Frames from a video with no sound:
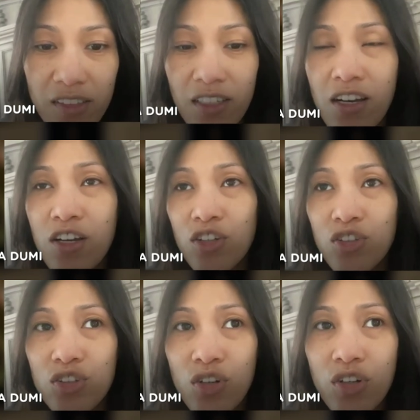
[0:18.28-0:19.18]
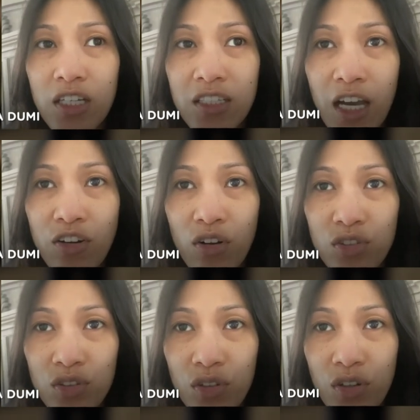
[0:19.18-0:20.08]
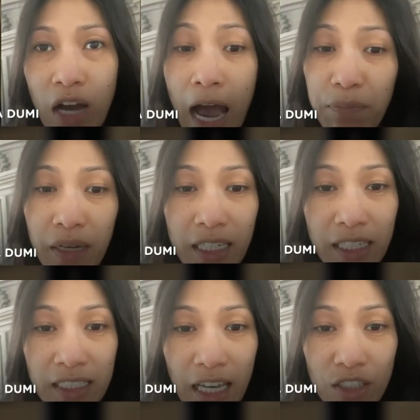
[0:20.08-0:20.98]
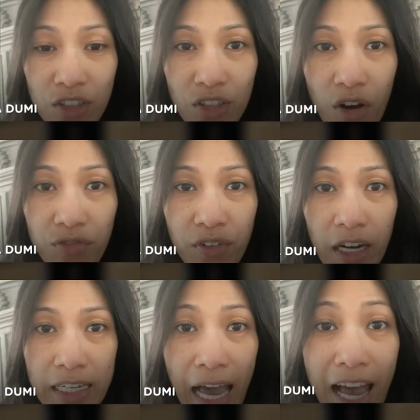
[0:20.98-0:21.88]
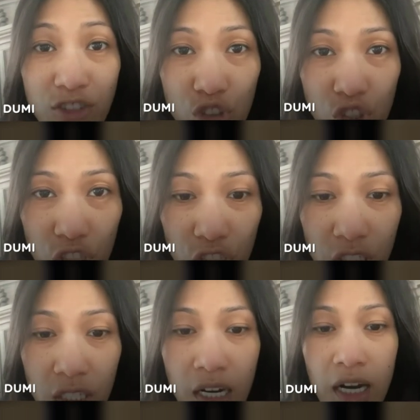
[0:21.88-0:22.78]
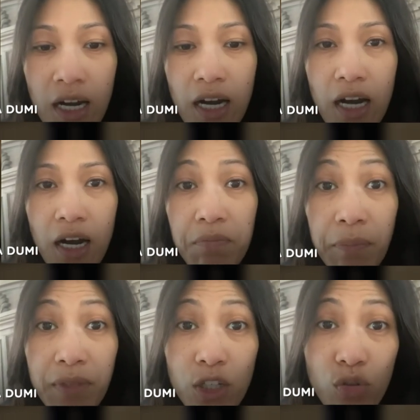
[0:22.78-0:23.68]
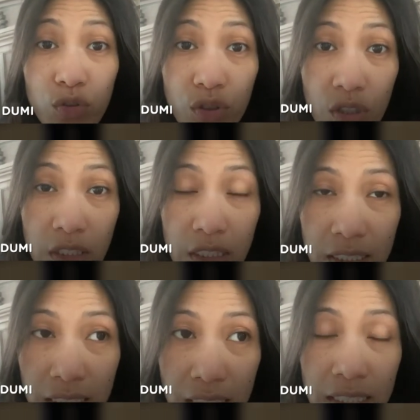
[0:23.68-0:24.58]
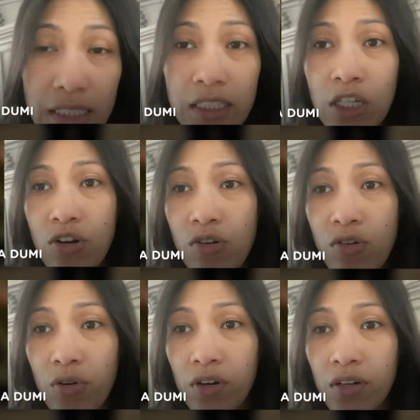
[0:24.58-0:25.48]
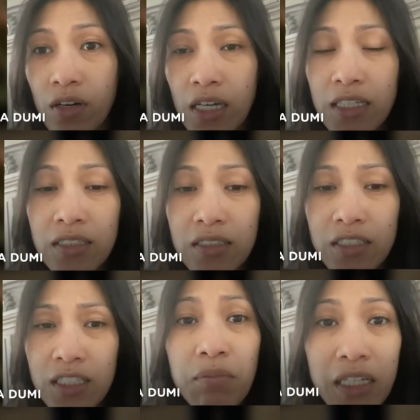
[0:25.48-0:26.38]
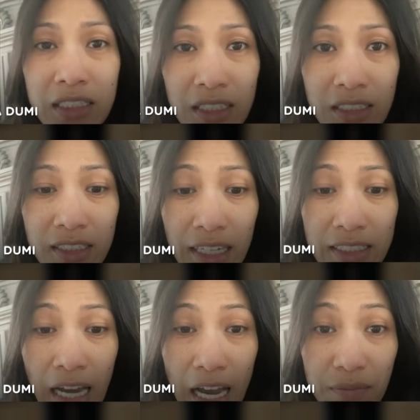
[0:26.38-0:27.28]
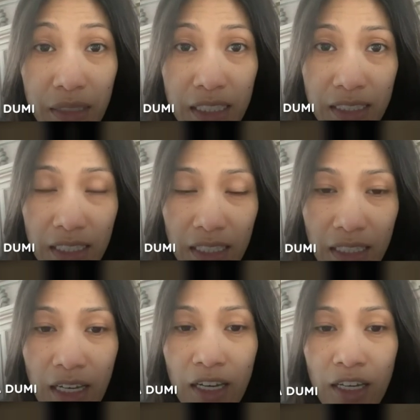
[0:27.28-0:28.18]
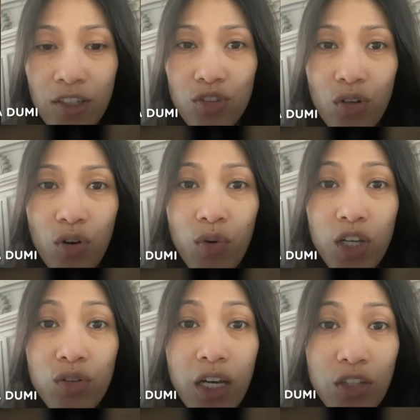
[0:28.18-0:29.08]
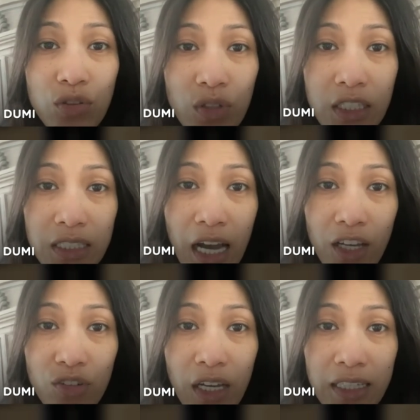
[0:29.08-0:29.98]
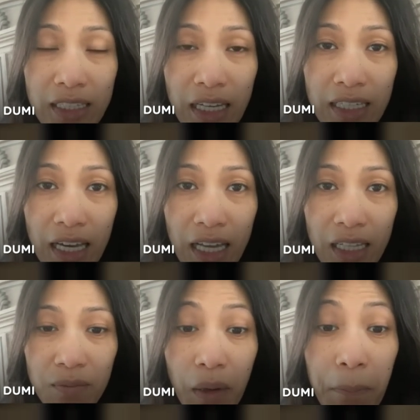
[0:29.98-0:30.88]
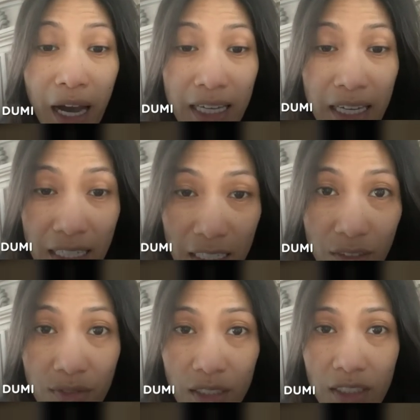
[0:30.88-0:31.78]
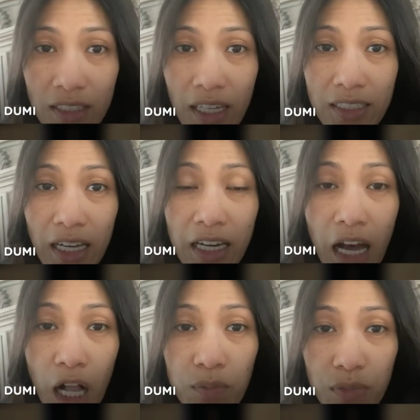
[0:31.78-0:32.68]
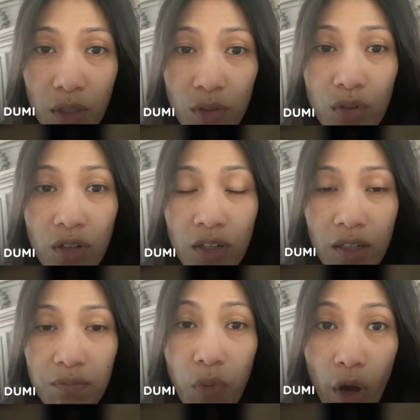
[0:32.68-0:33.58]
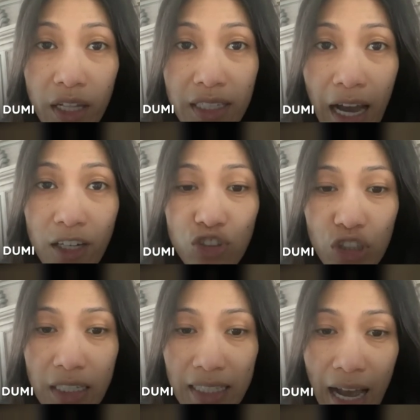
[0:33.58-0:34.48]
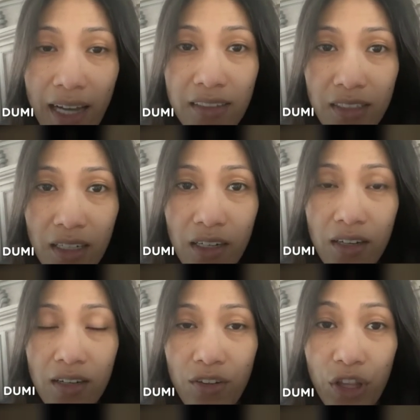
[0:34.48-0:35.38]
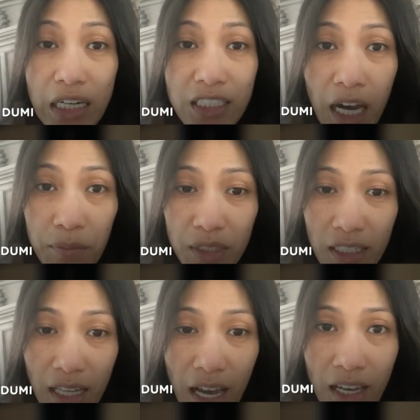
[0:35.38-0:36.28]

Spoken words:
So it can also happen in case of cancer, peptic ulcer disease, or in some instances, IBD. So what you can do is that you can take in papaya leaves that can help you. Boil that, drink that 3 times a day.